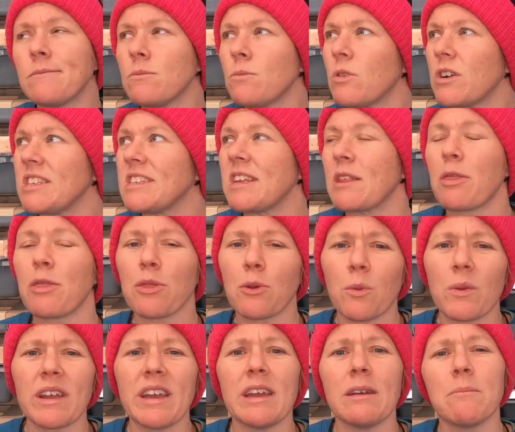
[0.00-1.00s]
what is it,
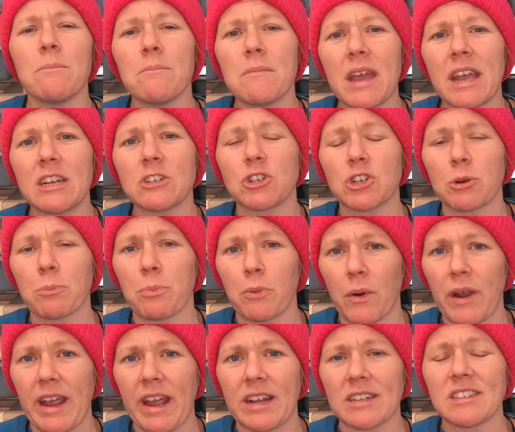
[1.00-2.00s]
3 major
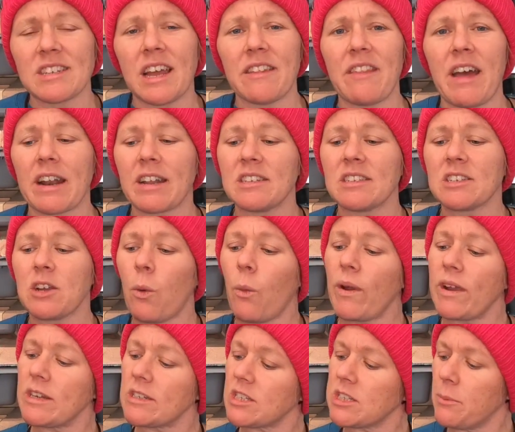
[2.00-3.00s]
brands, and that is
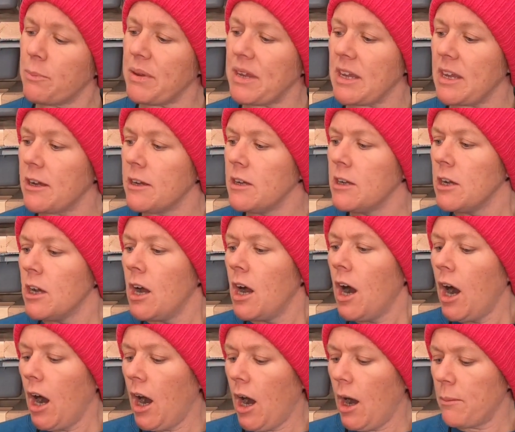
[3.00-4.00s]
going to be
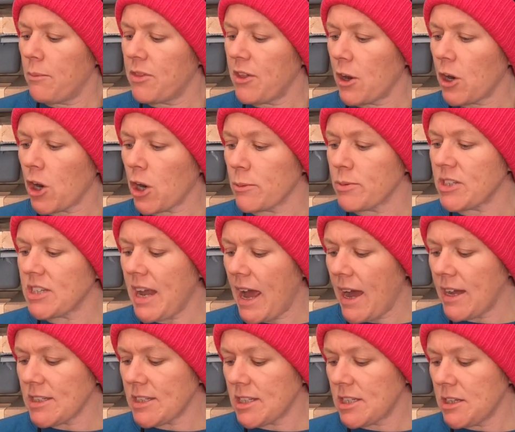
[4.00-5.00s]
the
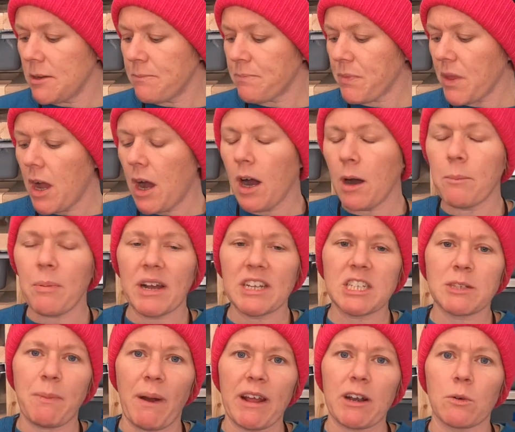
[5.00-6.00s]
Herbstats by
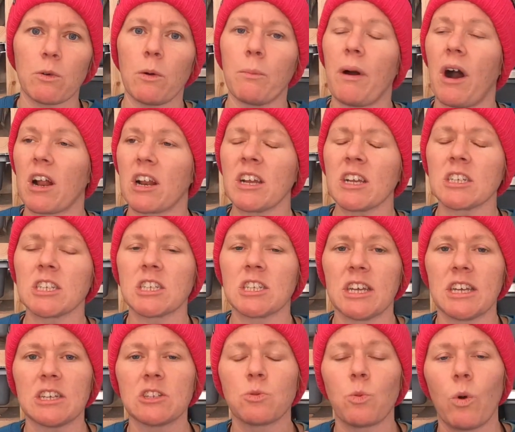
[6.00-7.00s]
Spider Robotics
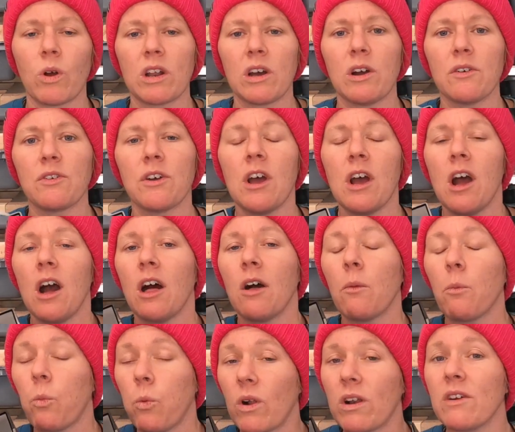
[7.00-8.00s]
is one of
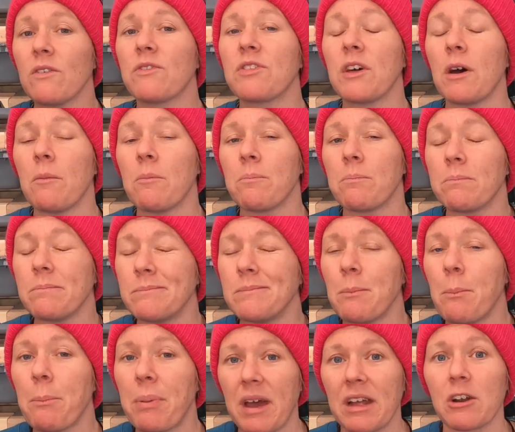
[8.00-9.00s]
the
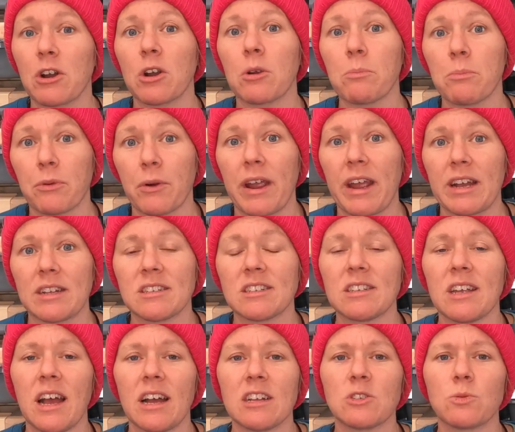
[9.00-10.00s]
better
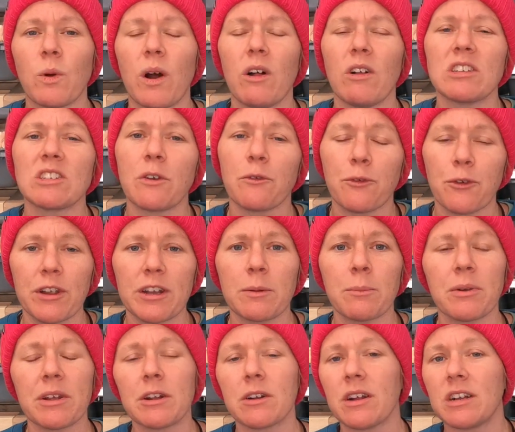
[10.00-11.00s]
brands, as well as
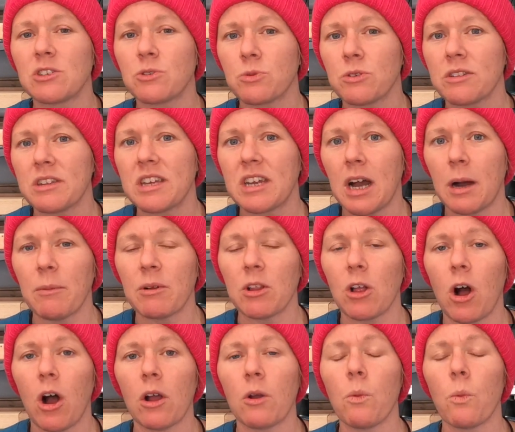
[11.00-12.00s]
Freedom Breeder has really come
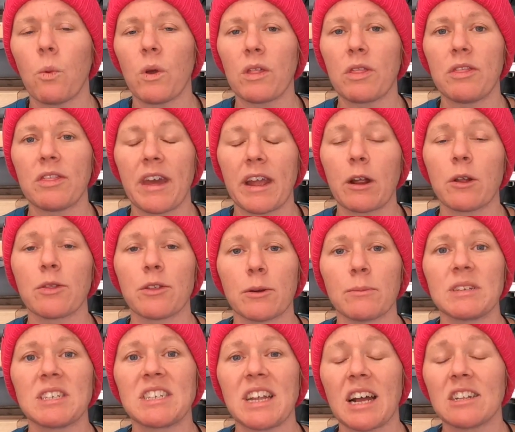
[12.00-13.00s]
along with their
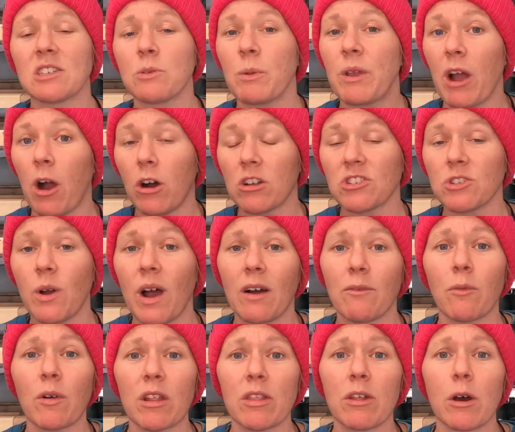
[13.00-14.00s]
thermostats, and we also
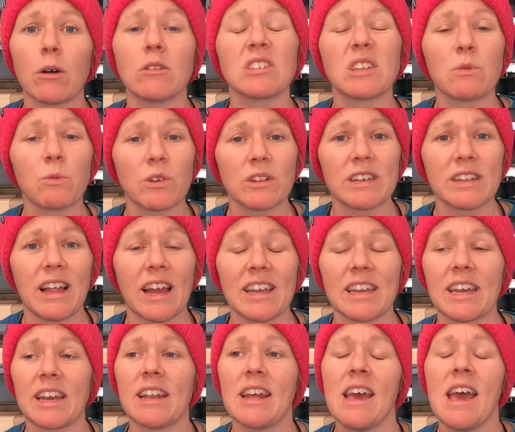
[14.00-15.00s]
have one of those and really
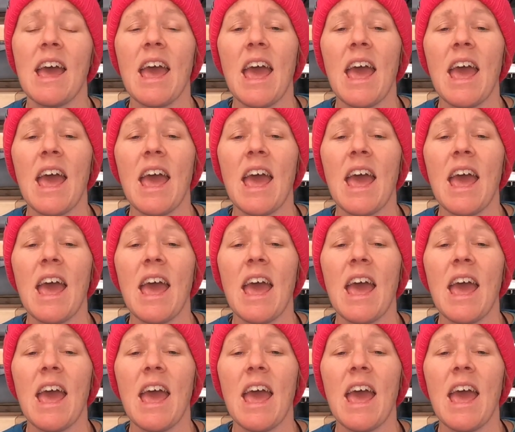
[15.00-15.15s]
like it.